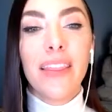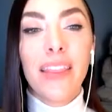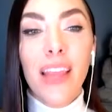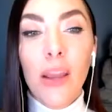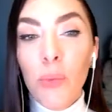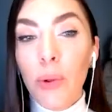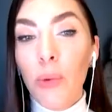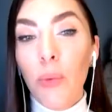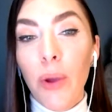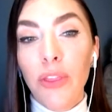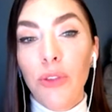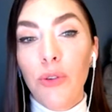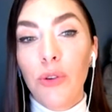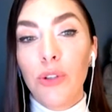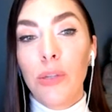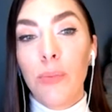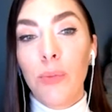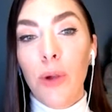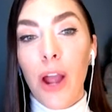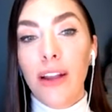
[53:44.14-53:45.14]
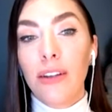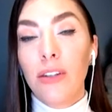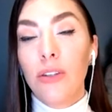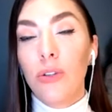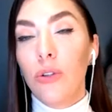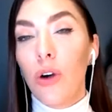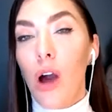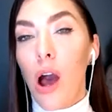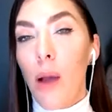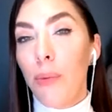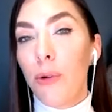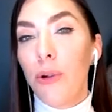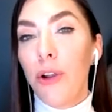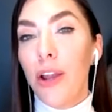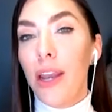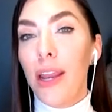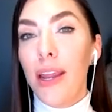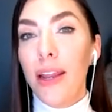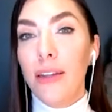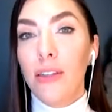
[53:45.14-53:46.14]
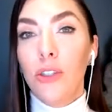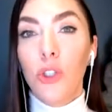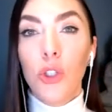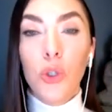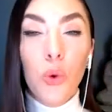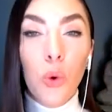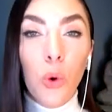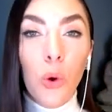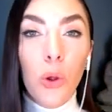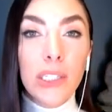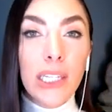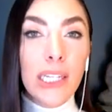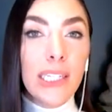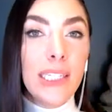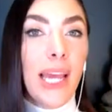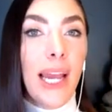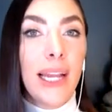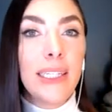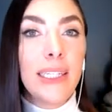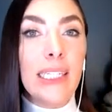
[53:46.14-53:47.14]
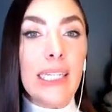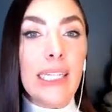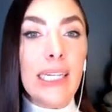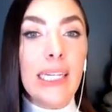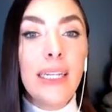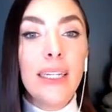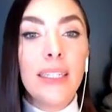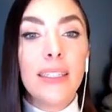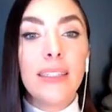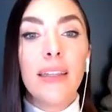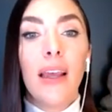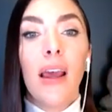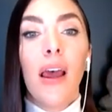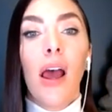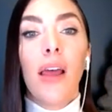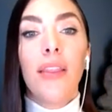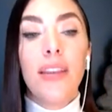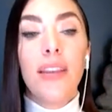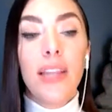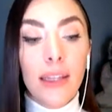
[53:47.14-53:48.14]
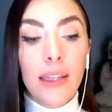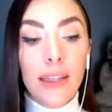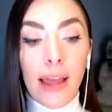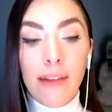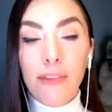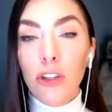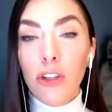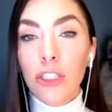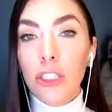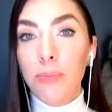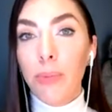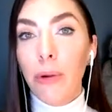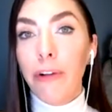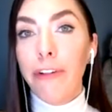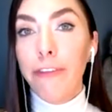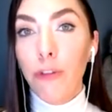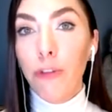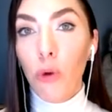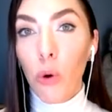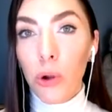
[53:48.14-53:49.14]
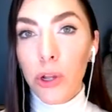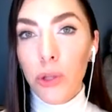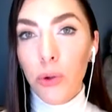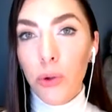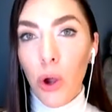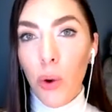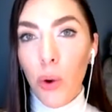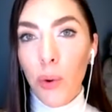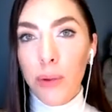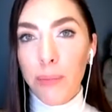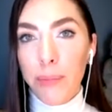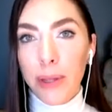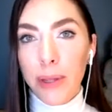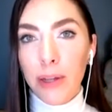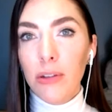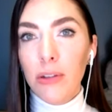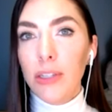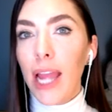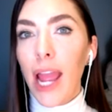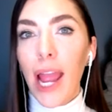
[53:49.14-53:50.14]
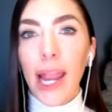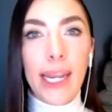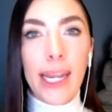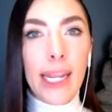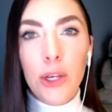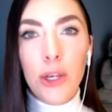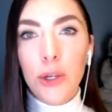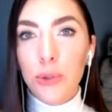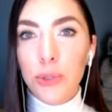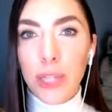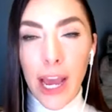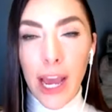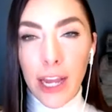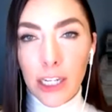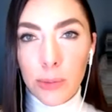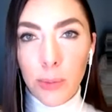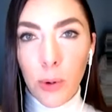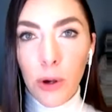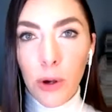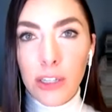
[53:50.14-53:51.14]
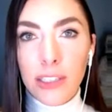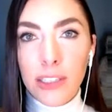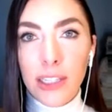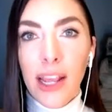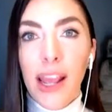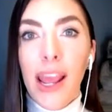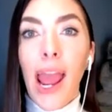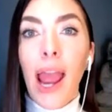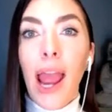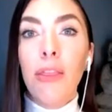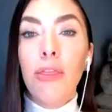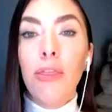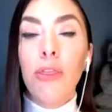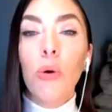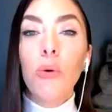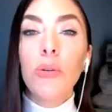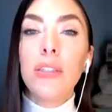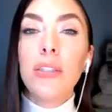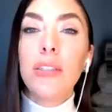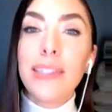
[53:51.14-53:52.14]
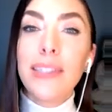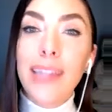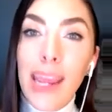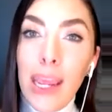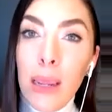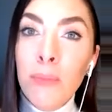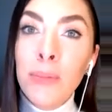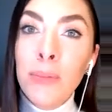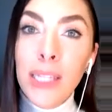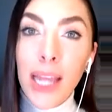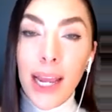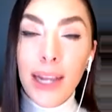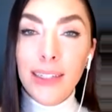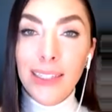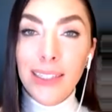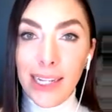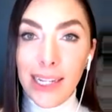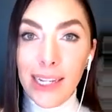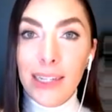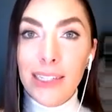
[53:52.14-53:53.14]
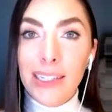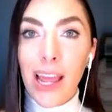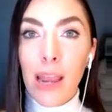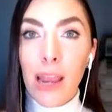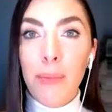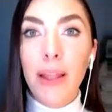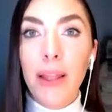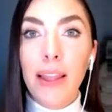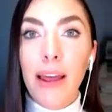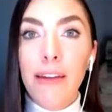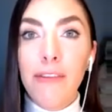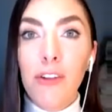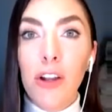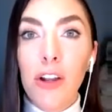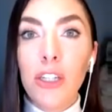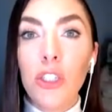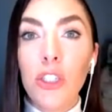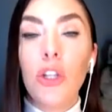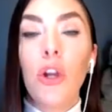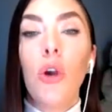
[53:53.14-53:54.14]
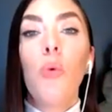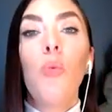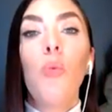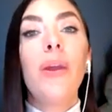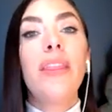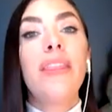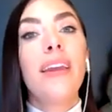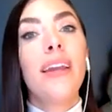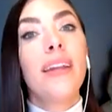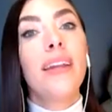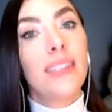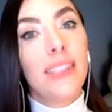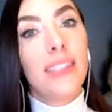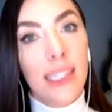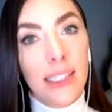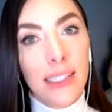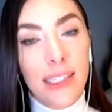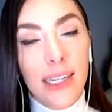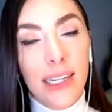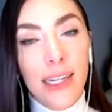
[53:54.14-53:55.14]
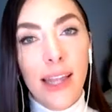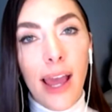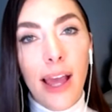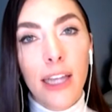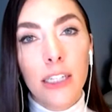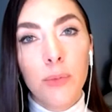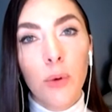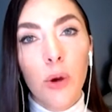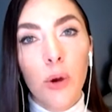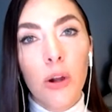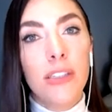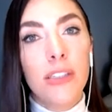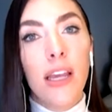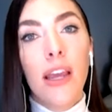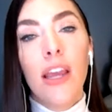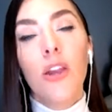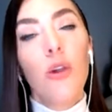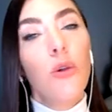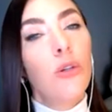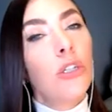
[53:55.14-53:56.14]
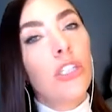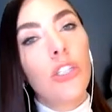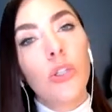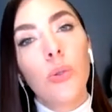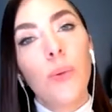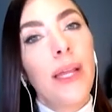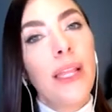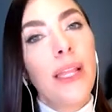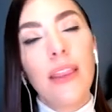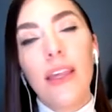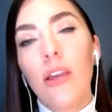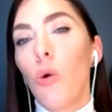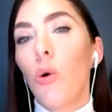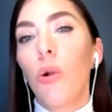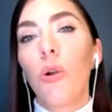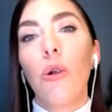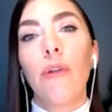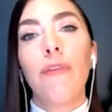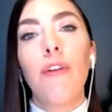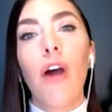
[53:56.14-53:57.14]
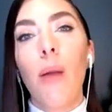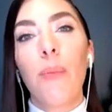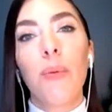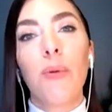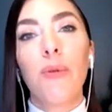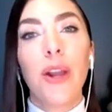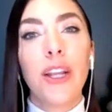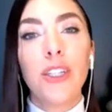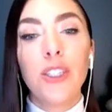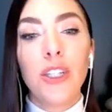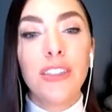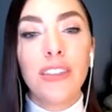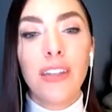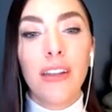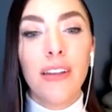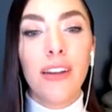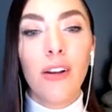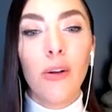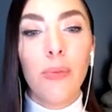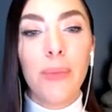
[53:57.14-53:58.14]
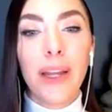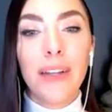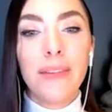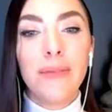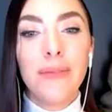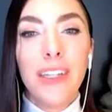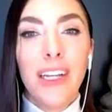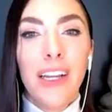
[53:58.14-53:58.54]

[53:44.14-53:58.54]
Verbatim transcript: Then we went through some practical operating tools and techniques to leverage before you go and build any new dashboards. And those same techniques can be leveraged with existing dashboards. You just tweak the order of operations a little bit.